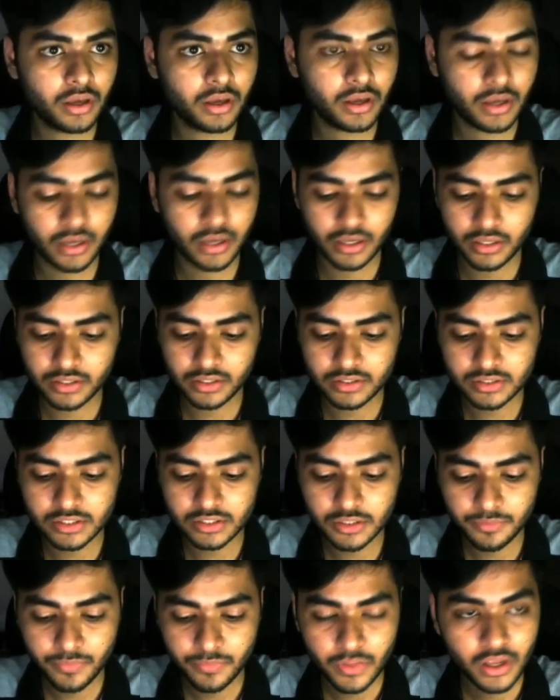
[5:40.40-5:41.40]
and
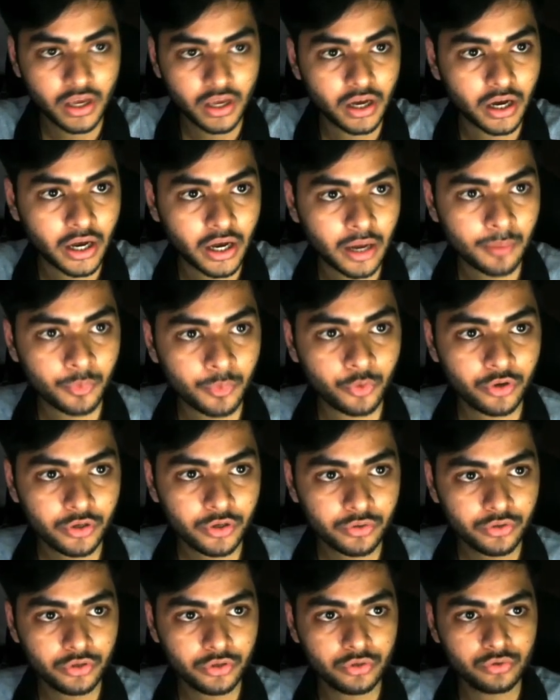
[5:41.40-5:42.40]
see, I'm going
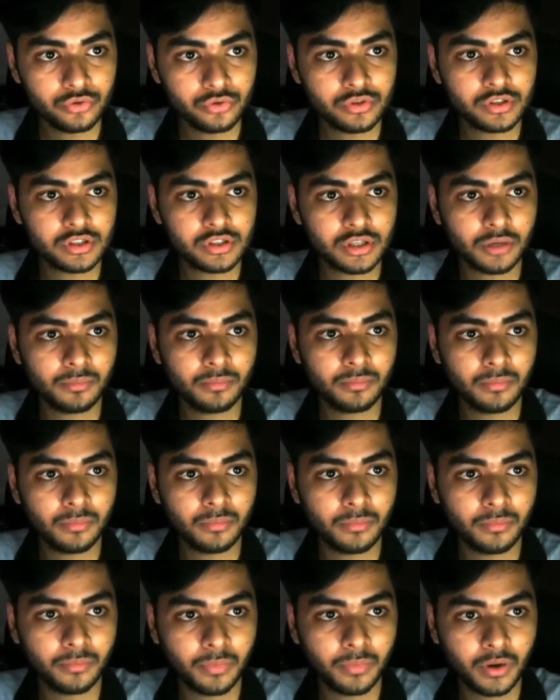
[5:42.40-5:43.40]
to use some
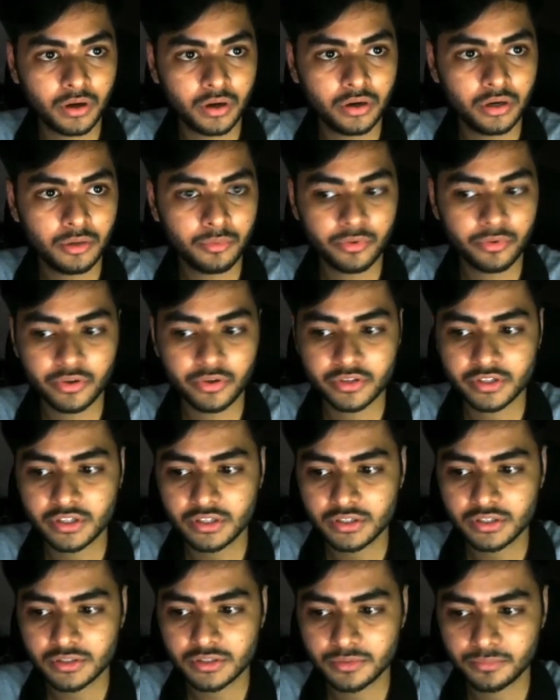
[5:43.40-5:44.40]
curly
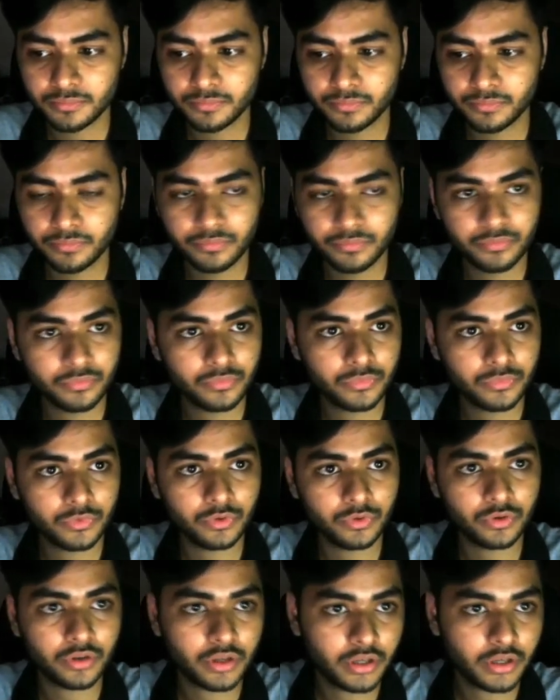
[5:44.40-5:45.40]
braces.
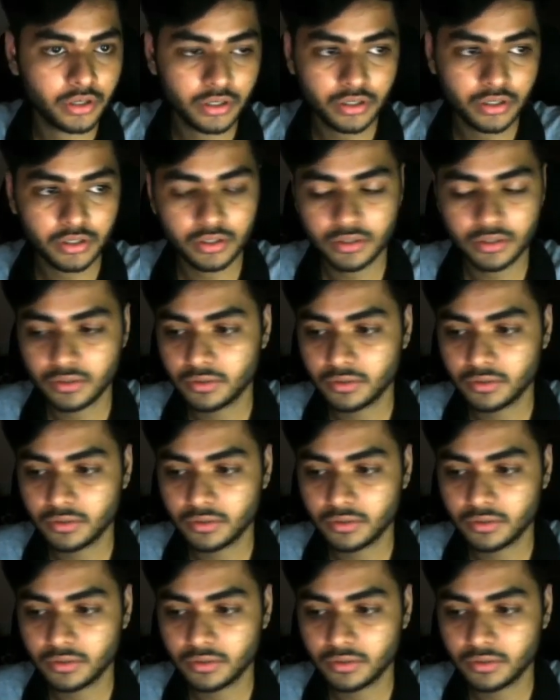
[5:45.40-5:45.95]
Okay,